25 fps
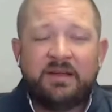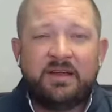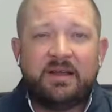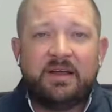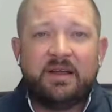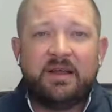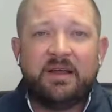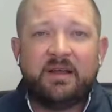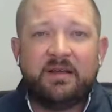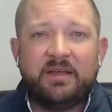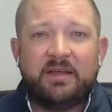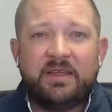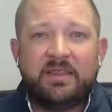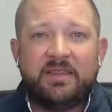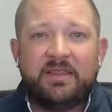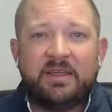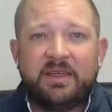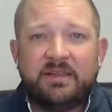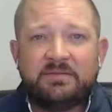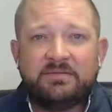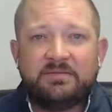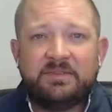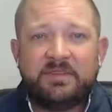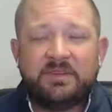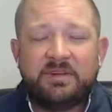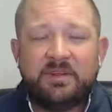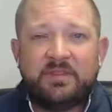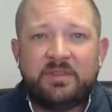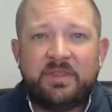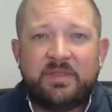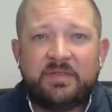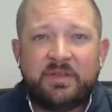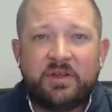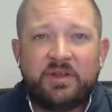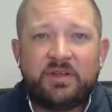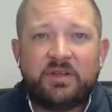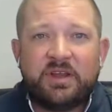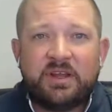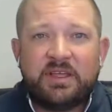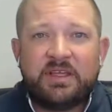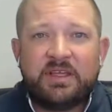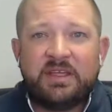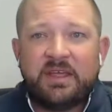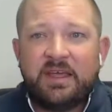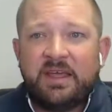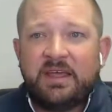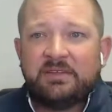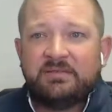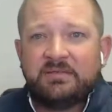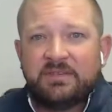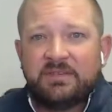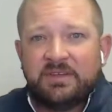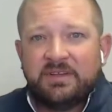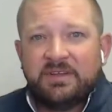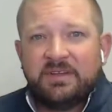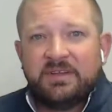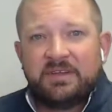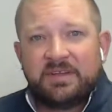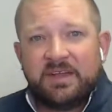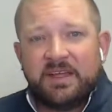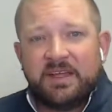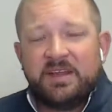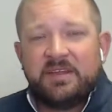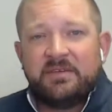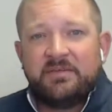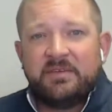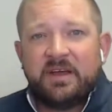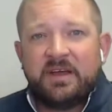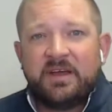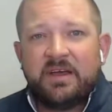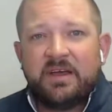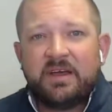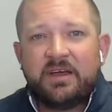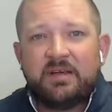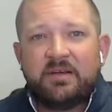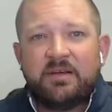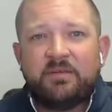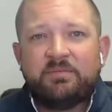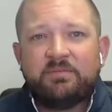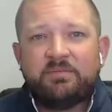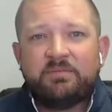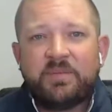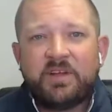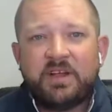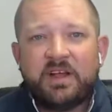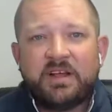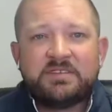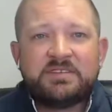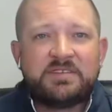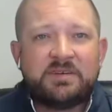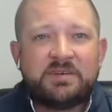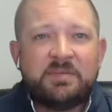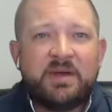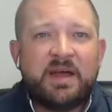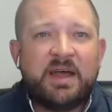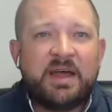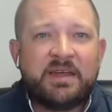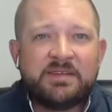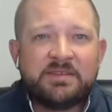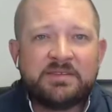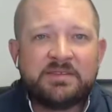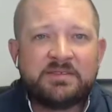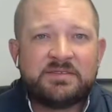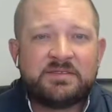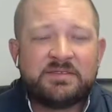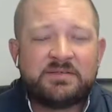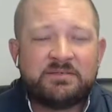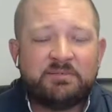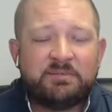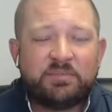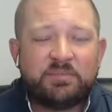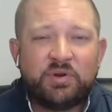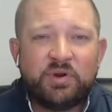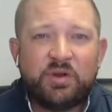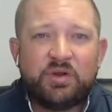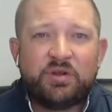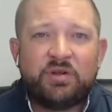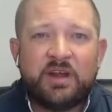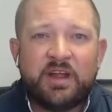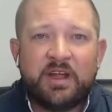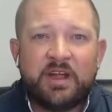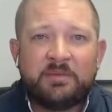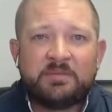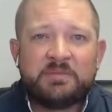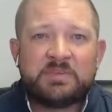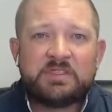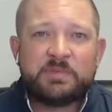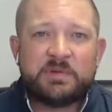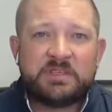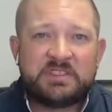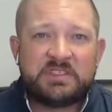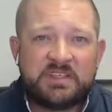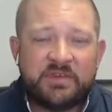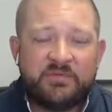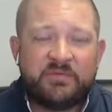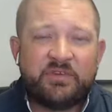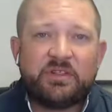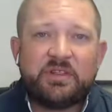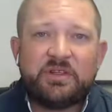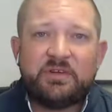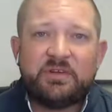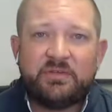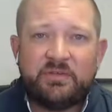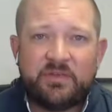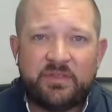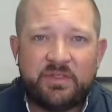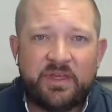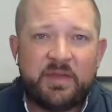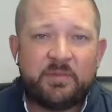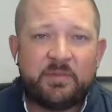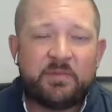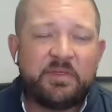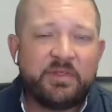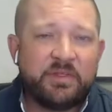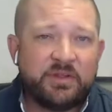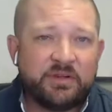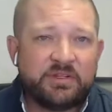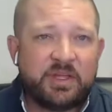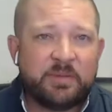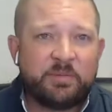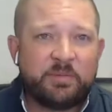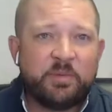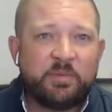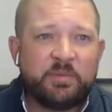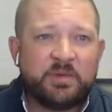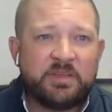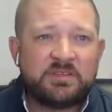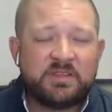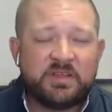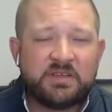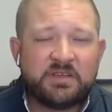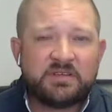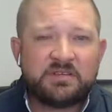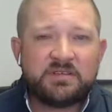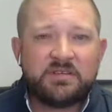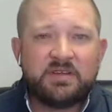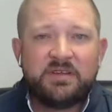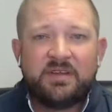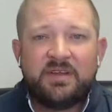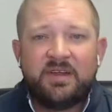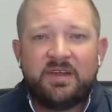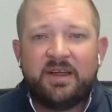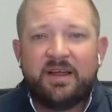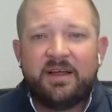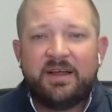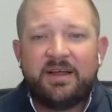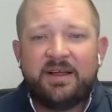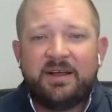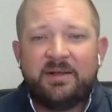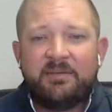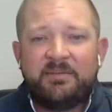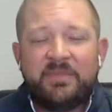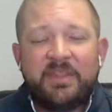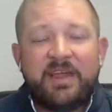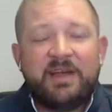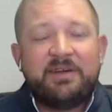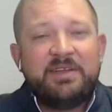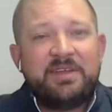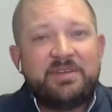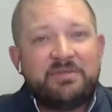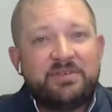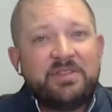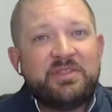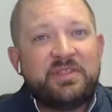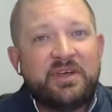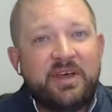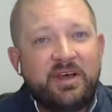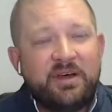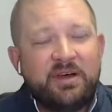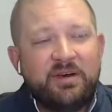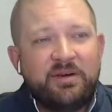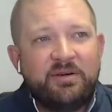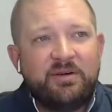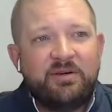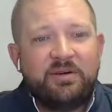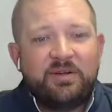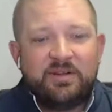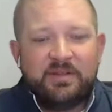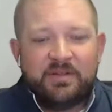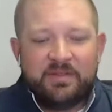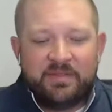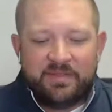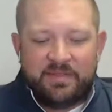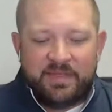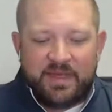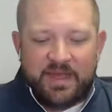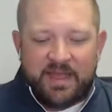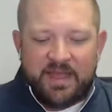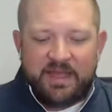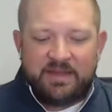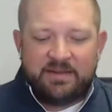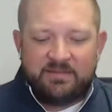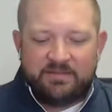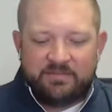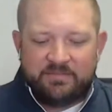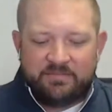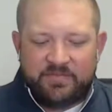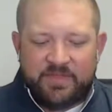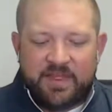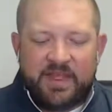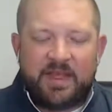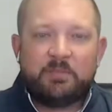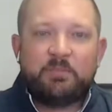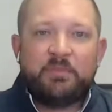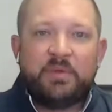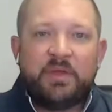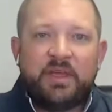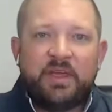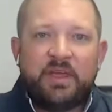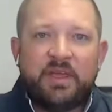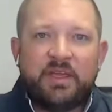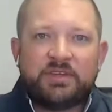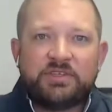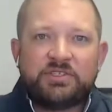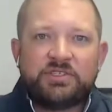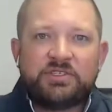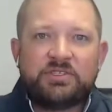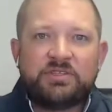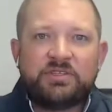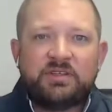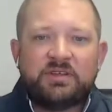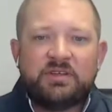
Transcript: and that that they're going to get kind of a customized program specifically for them and their type of business. Now, even though that pitch